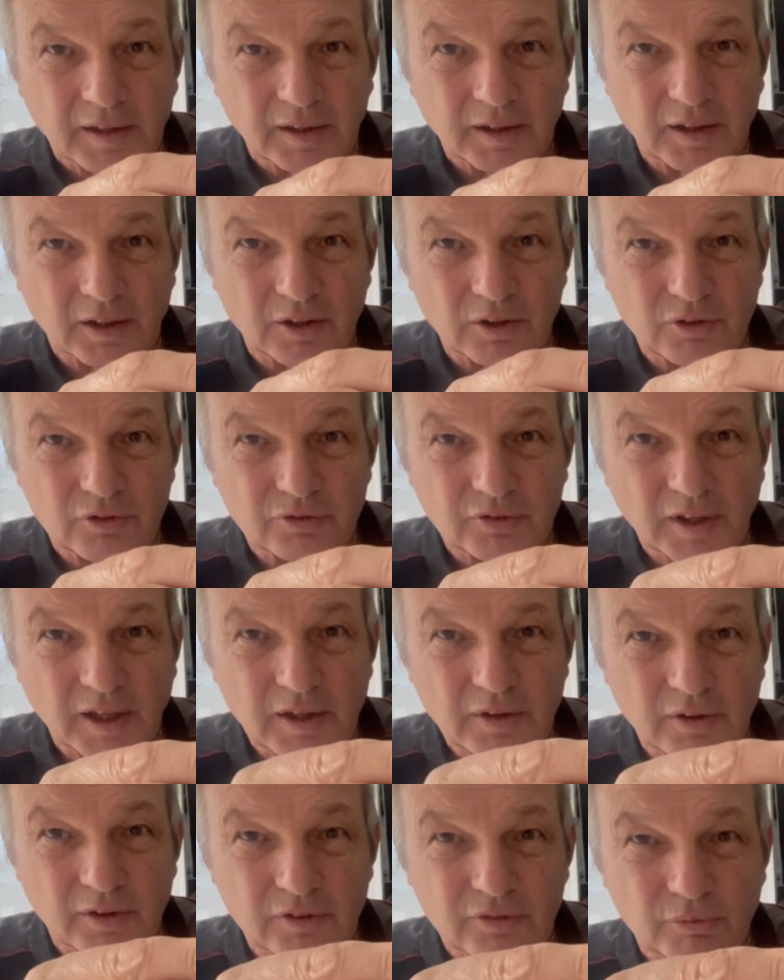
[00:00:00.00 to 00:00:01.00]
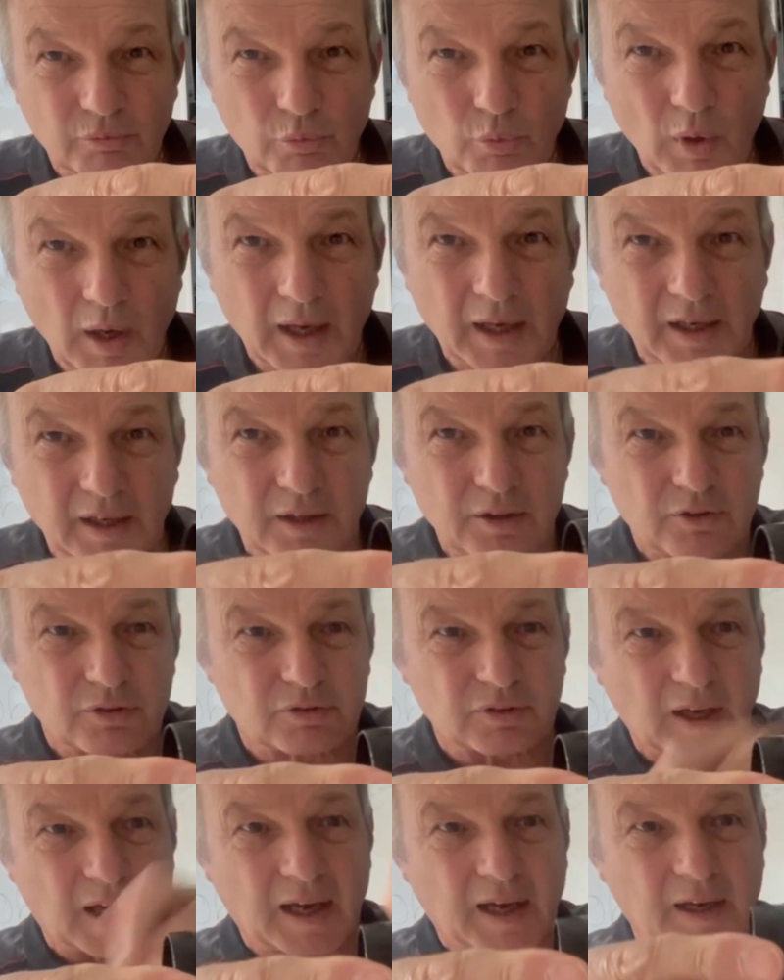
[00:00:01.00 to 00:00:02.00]
You can see that it's well
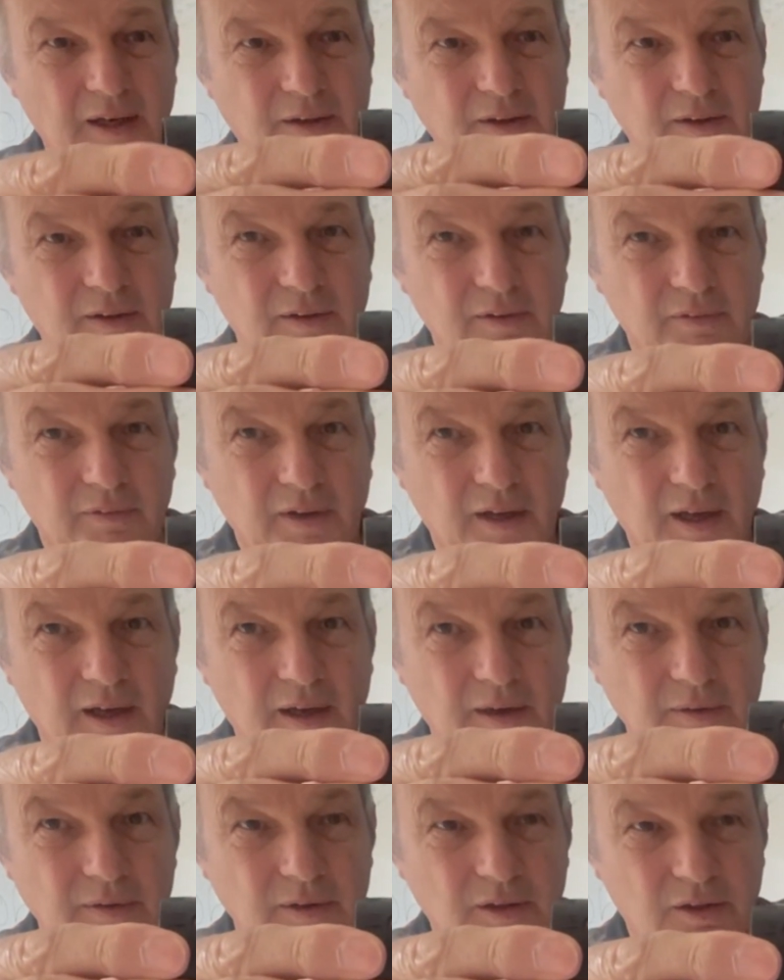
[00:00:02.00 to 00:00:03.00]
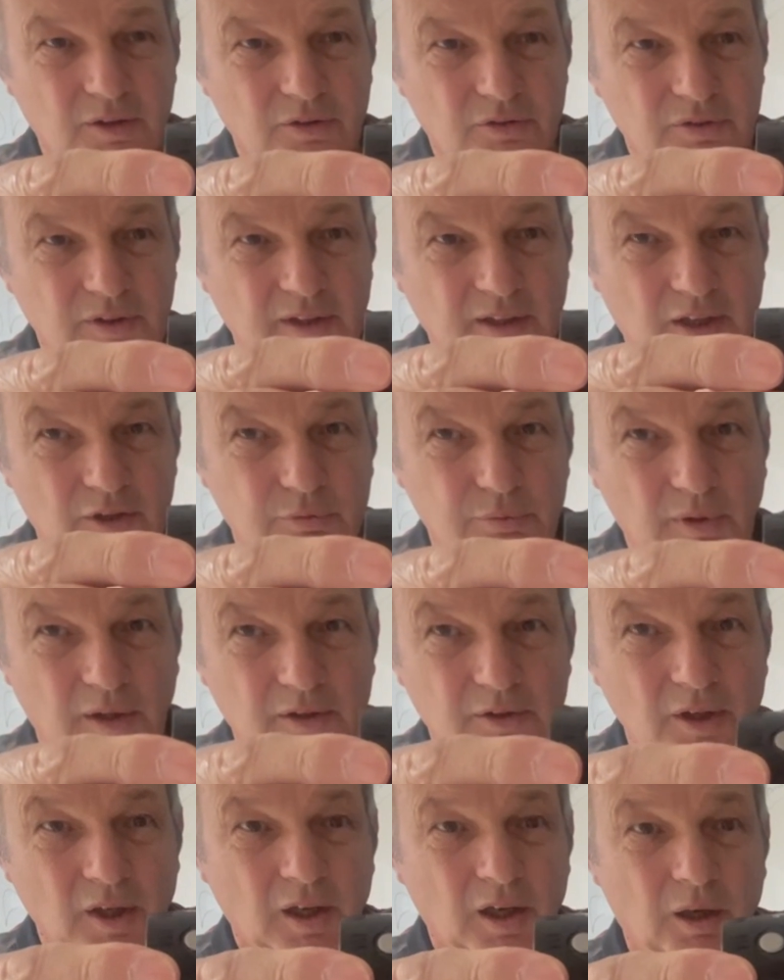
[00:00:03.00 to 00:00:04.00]
inside there. You can see that's
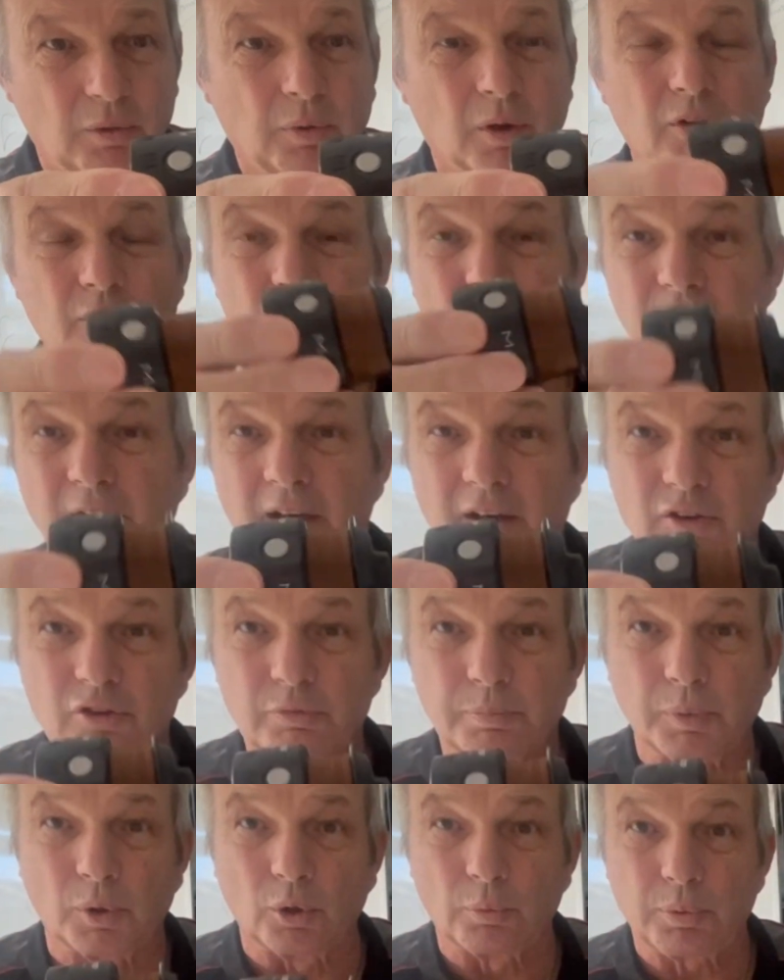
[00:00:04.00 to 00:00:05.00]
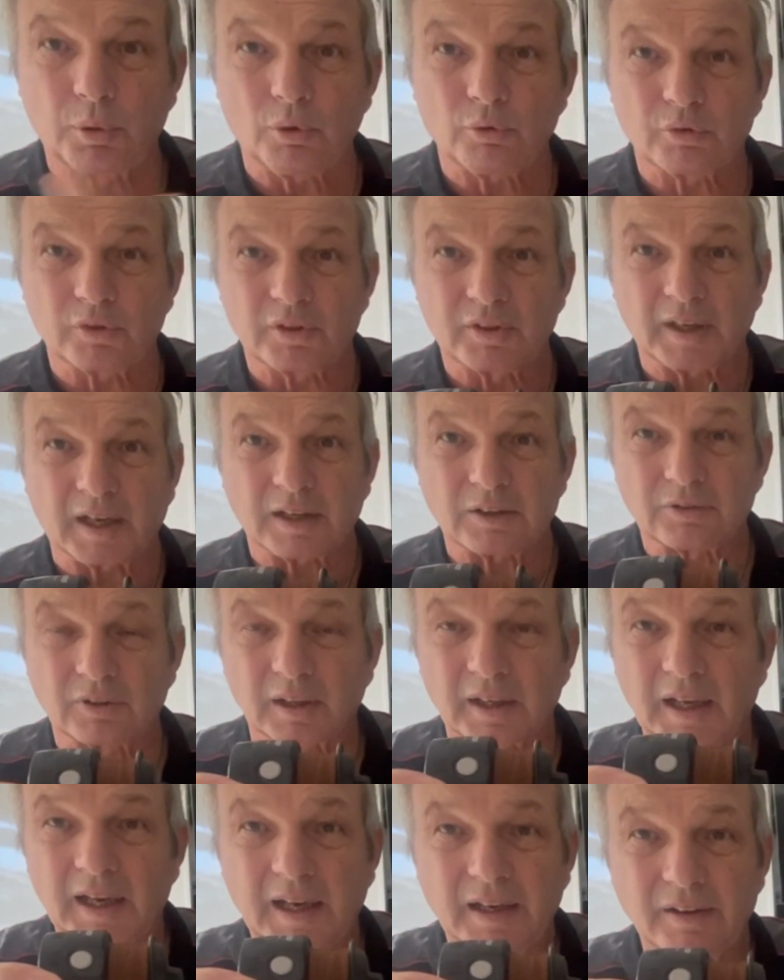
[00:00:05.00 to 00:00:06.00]
well. And what they do, they get a spool, put 100 yards of
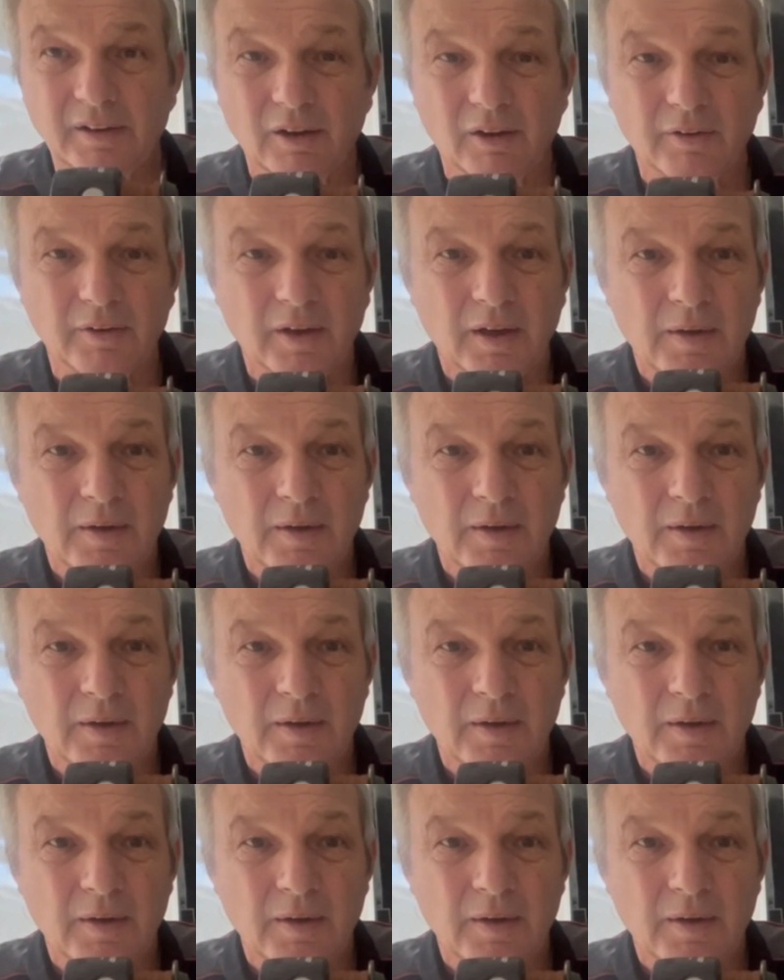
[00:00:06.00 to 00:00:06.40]
line on,